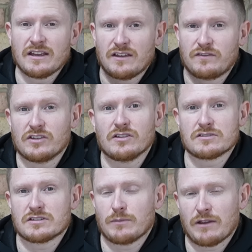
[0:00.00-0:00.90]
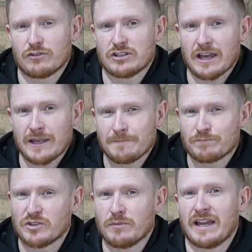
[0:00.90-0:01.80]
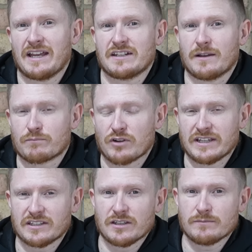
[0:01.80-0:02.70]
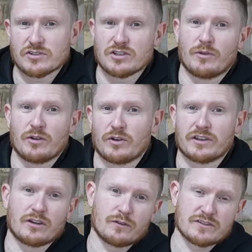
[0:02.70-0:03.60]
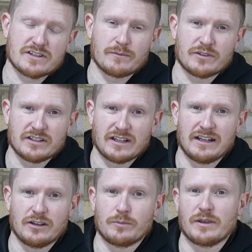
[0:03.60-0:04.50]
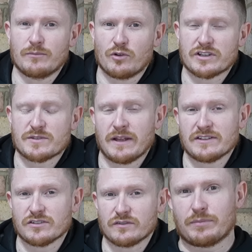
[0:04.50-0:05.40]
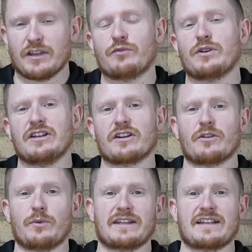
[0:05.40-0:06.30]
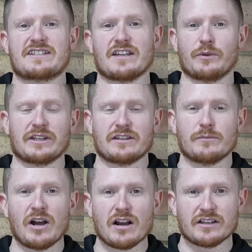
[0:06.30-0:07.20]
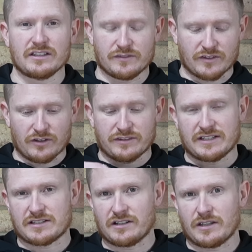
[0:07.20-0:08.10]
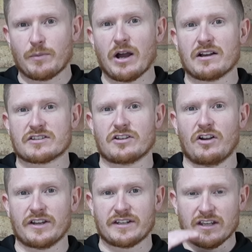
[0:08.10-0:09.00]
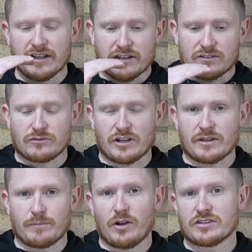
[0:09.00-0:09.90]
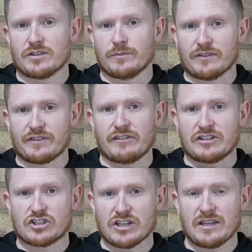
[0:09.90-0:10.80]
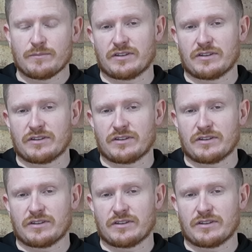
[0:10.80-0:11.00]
If you're using them every day, you may end up breaking them. so you might want to go for something a little bit more expensive. But if we look at where they sit within the market, you've got things like your Parkside right at the bottom are very cheap,